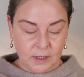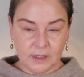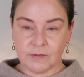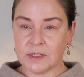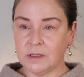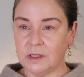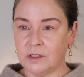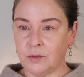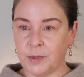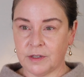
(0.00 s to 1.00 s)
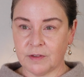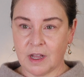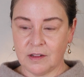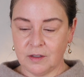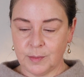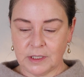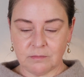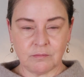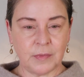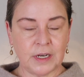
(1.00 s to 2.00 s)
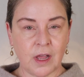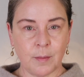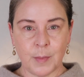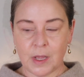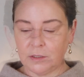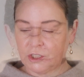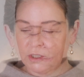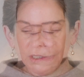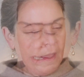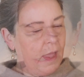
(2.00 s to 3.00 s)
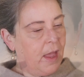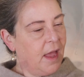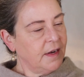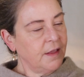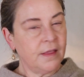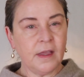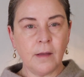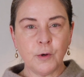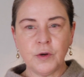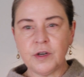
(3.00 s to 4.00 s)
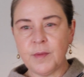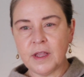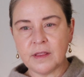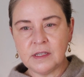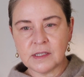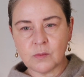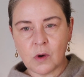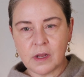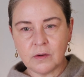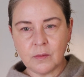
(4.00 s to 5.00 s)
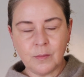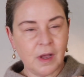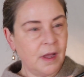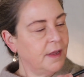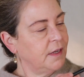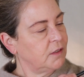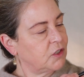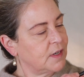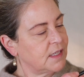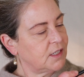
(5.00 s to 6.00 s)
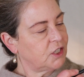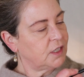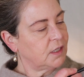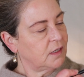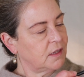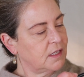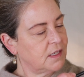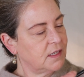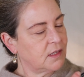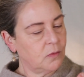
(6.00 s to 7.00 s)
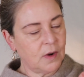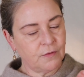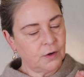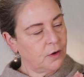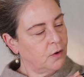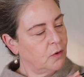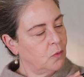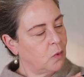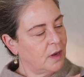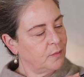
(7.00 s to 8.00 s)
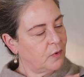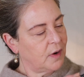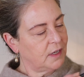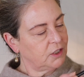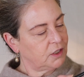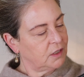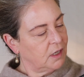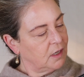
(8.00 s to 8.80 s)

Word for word: It gives a little bit of color, but not much. And I think I'm going to make this one my transition. This is the Rougher O1 brush.